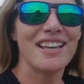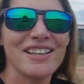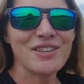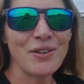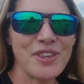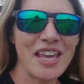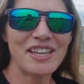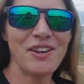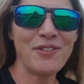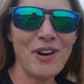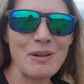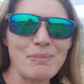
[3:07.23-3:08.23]
So thank
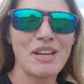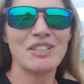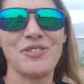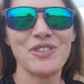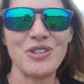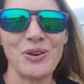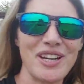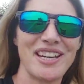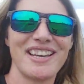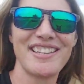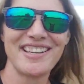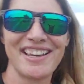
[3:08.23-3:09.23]
you very much for
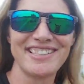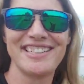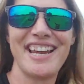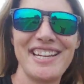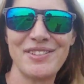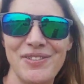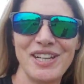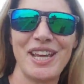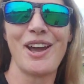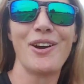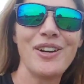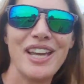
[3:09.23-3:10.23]
joining us on today's
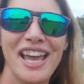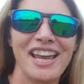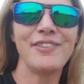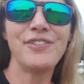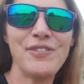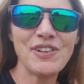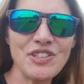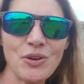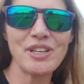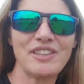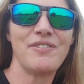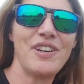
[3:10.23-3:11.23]
video. And if you've
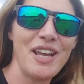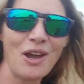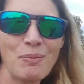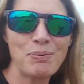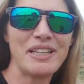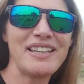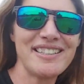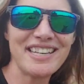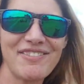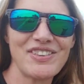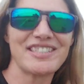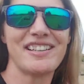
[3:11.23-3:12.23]
enjoyed the video, please
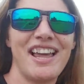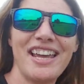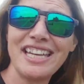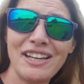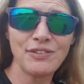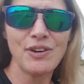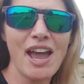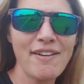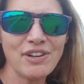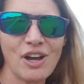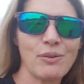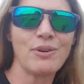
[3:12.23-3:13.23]
give us a like, and if you
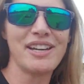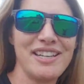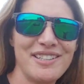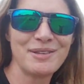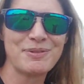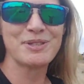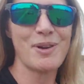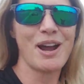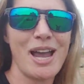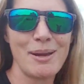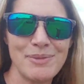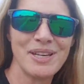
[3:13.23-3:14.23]
haven't already,
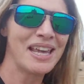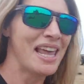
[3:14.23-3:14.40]
subscribe.